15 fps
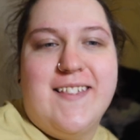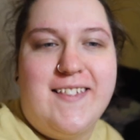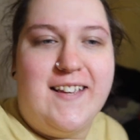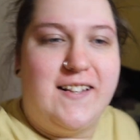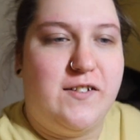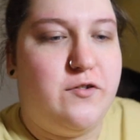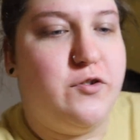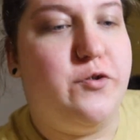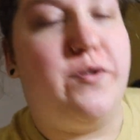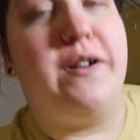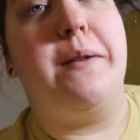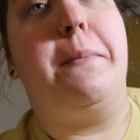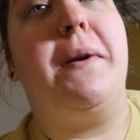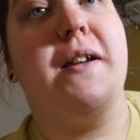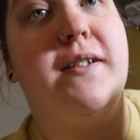Thanks for
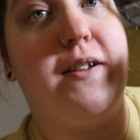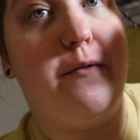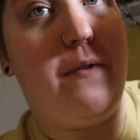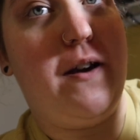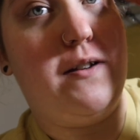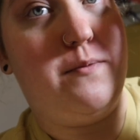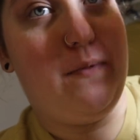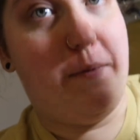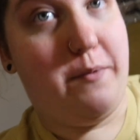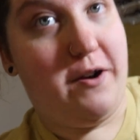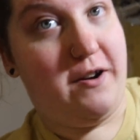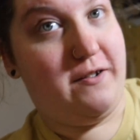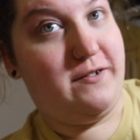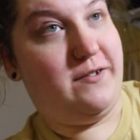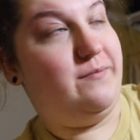joining me as I wax my
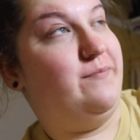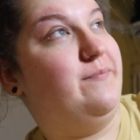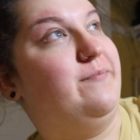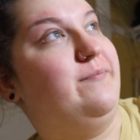brows.